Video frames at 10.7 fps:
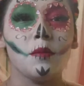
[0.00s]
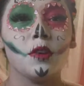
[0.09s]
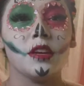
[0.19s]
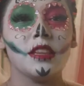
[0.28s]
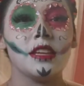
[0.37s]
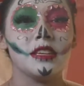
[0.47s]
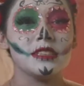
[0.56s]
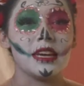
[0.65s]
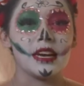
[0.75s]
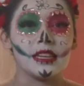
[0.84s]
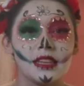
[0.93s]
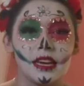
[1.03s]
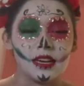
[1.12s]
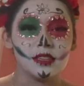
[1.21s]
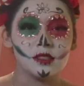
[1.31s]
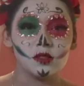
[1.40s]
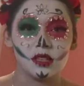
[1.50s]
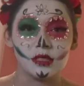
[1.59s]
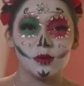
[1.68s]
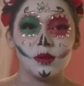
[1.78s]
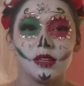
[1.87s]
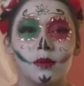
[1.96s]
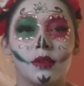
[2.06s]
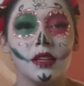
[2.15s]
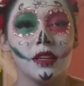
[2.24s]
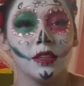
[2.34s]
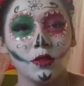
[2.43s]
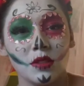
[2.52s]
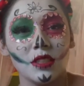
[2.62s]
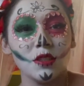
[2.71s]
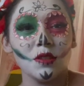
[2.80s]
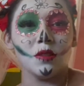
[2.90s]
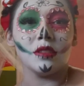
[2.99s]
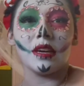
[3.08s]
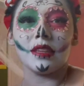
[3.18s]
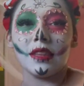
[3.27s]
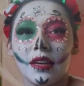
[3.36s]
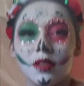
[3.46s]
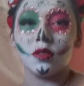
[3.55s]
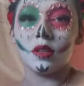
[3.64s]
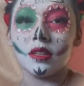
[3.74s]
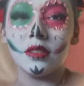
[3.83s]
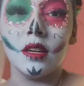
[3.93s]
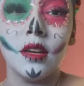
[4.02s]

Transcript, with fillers: wearing the Zacatecas dress. Wait up, traditional Zacatecas dress.